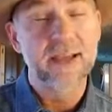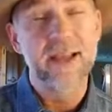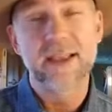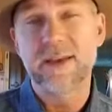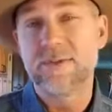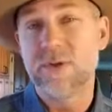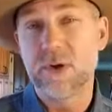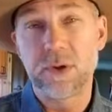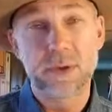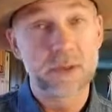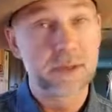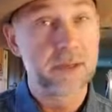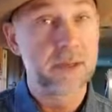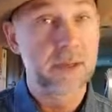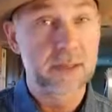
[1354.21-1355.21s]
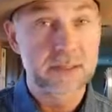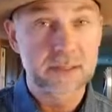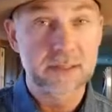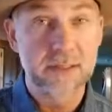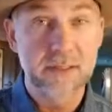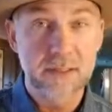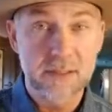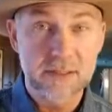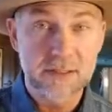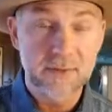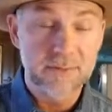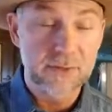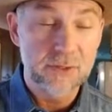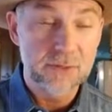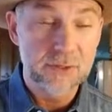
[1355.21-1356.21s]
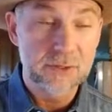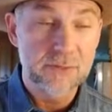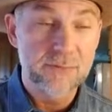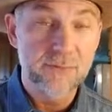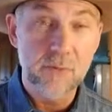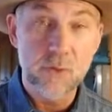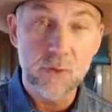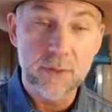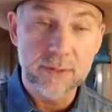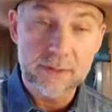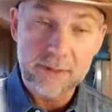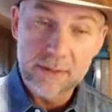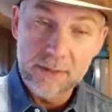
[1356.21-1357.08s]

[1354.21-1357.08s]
I give you lots and lots of uses for it.